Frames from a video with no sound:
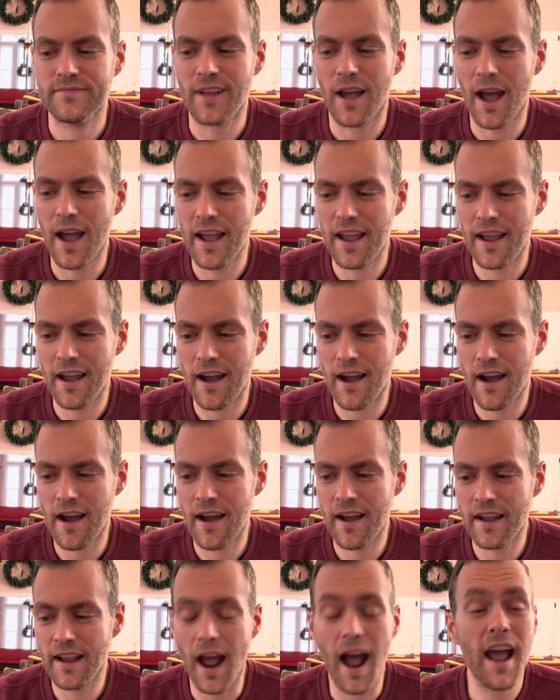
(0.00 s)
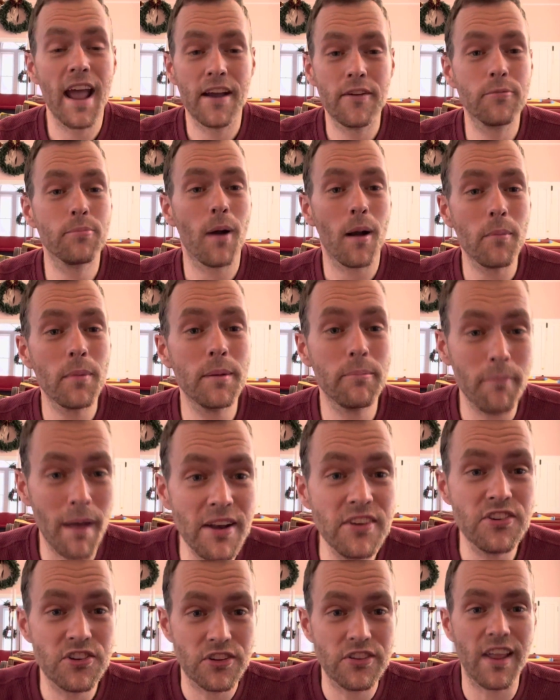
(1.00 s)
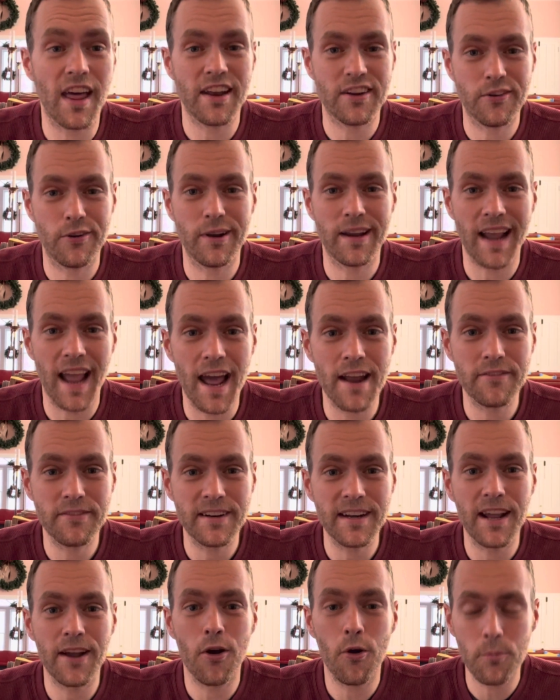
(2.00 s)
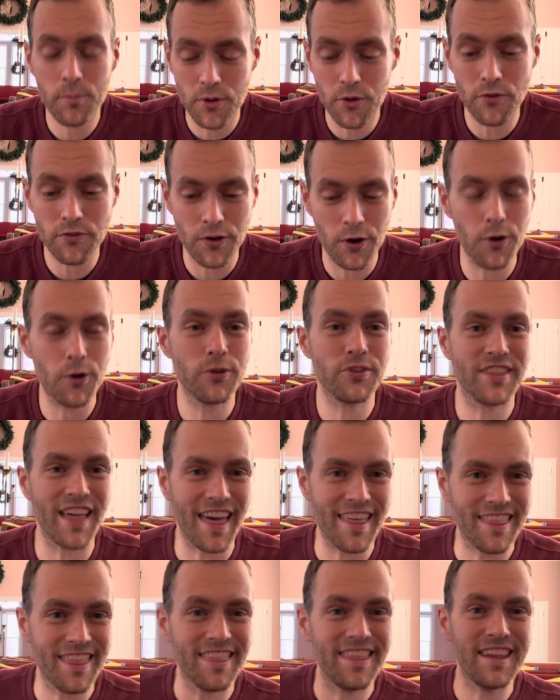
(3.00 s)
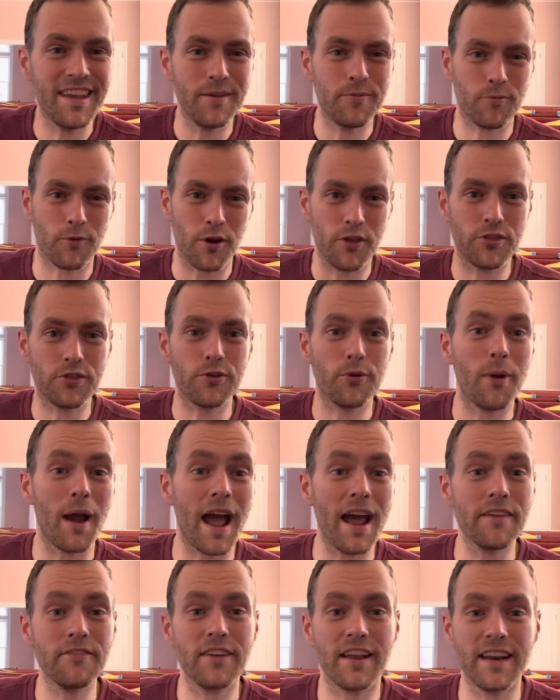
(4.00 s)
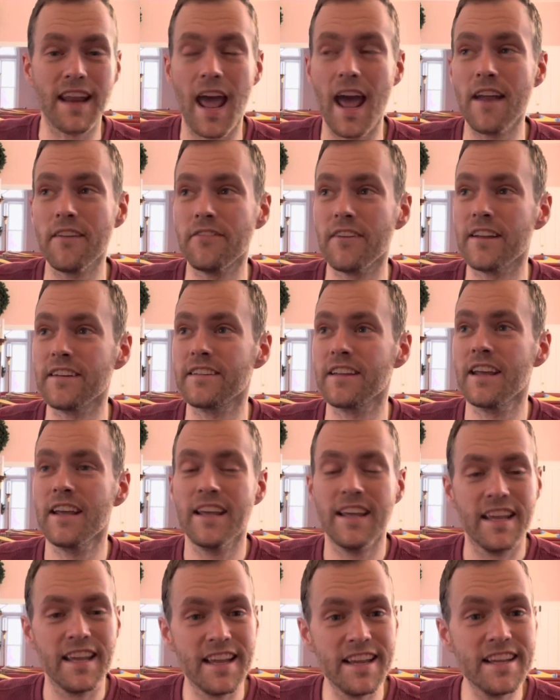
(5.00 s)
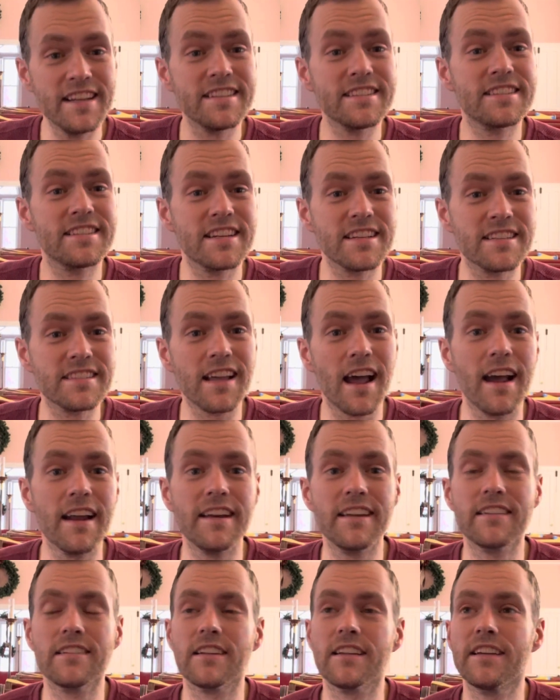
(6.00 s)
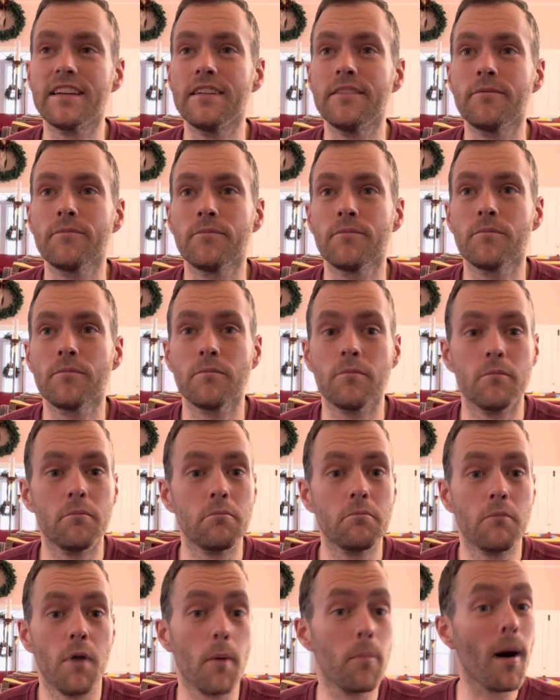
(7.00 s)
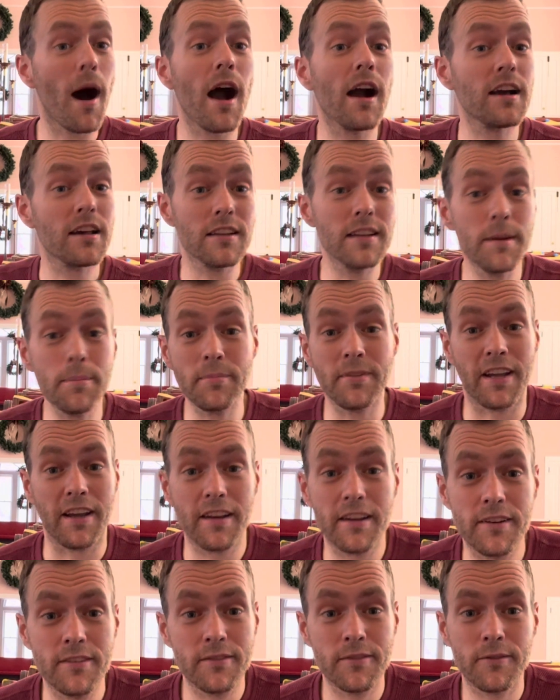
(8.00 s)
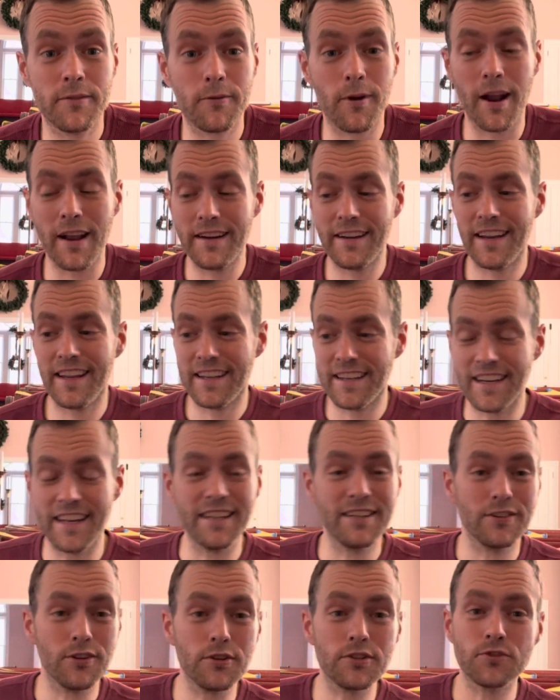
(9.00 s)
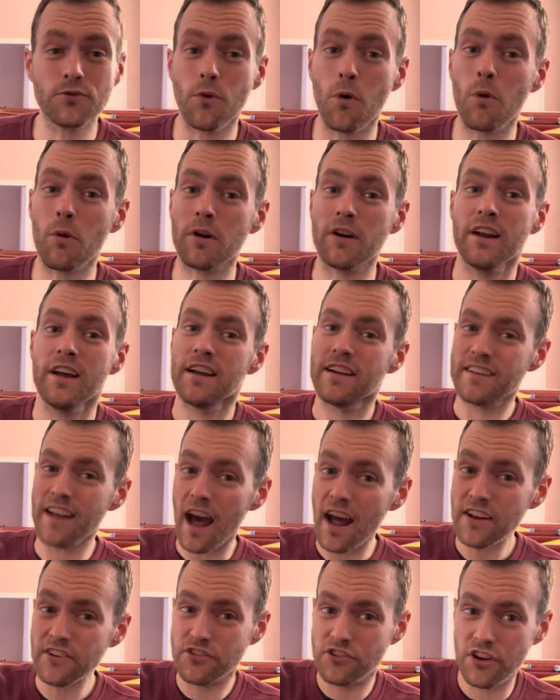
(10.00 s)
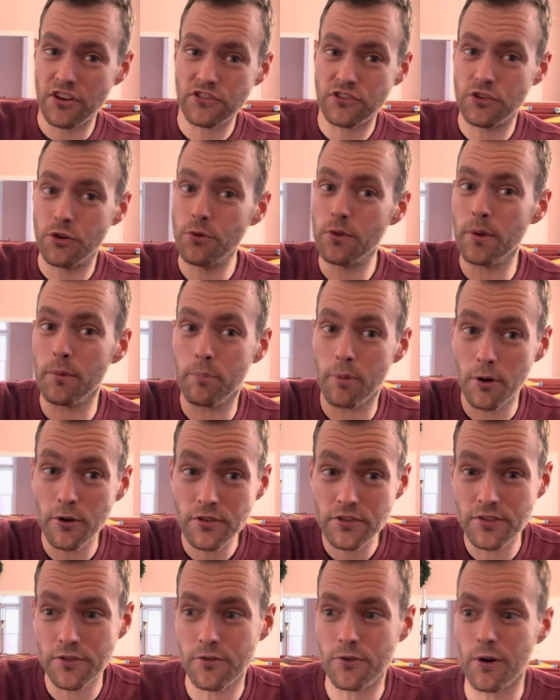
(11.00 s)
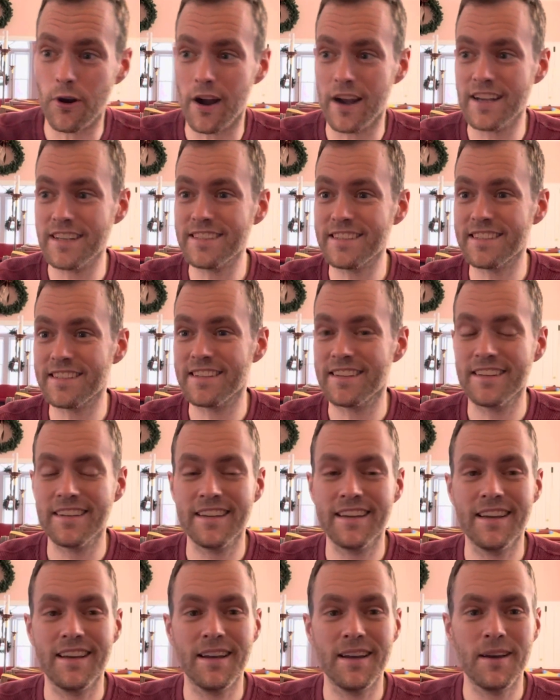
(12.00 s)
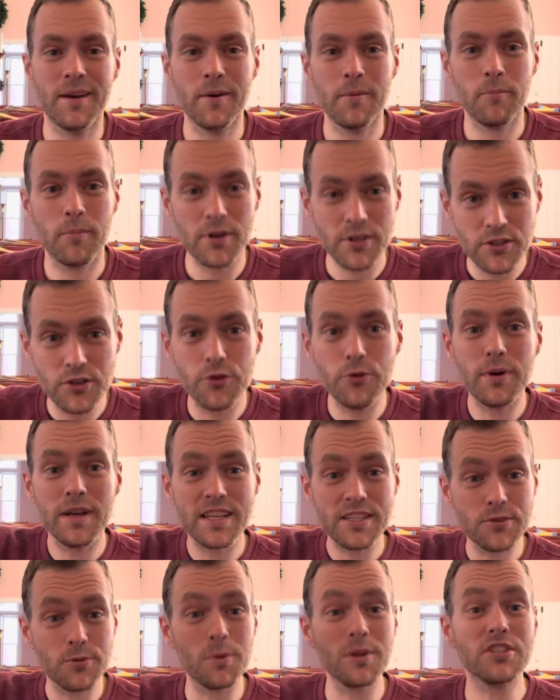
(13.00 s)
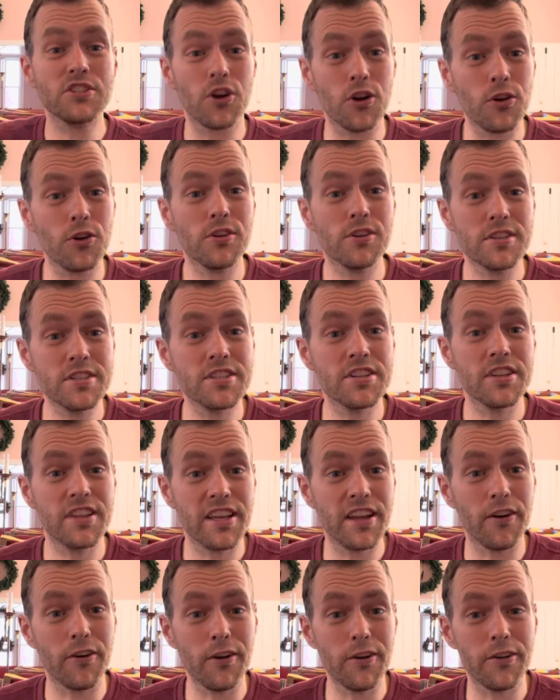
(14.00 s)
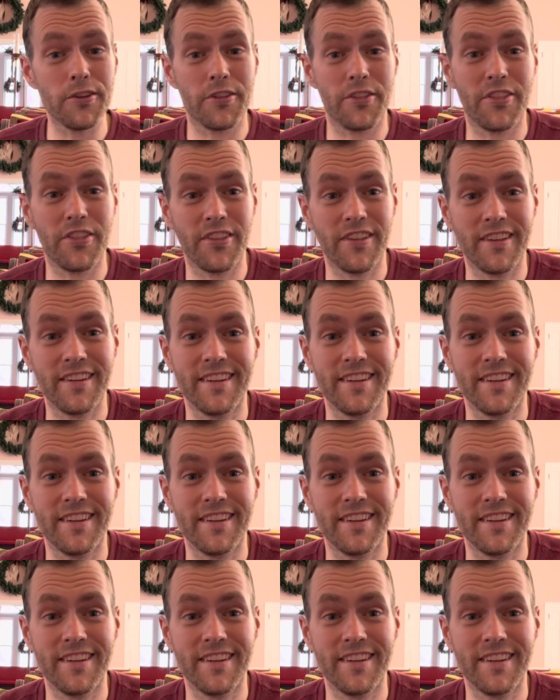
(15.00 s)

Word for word: I, I, I have probably mentioned that during Advent. I hope you have heard that theme run through Advent. Advent is decidedly apocalyptic, right? It, it looks forward not just to the birth of Christ, but to his return to the earth.